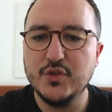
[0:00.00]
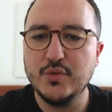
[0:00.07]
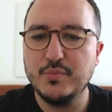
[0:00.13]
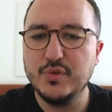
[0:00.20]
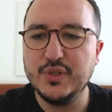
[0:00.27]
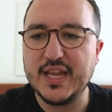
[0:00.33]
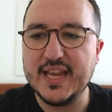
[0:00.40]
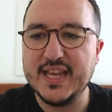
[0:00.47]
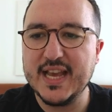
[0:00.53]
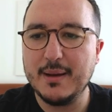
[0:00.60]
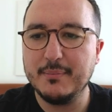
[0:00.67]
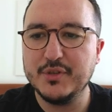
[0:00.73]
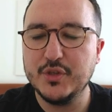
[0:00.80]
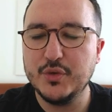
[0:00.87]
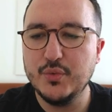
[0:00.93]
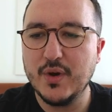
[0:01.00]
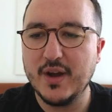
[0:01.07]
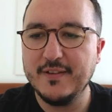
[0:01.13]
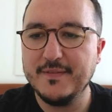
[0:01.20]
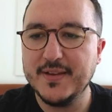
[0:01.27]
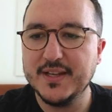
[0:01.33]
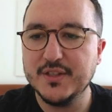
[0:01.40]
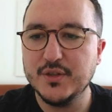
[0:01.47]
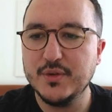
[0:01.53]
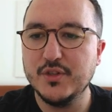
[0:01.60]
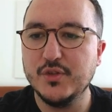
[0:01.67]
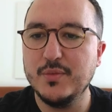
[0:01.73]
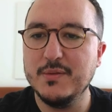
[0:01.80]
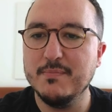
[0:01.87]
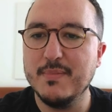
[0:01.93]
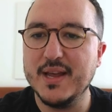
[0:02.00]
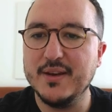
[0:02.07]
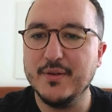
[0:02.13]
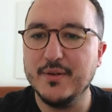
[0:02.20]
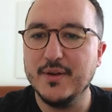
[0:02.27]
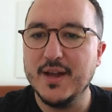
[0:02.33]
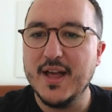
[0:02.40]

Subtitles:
put a gap 2. I think it's going to be better.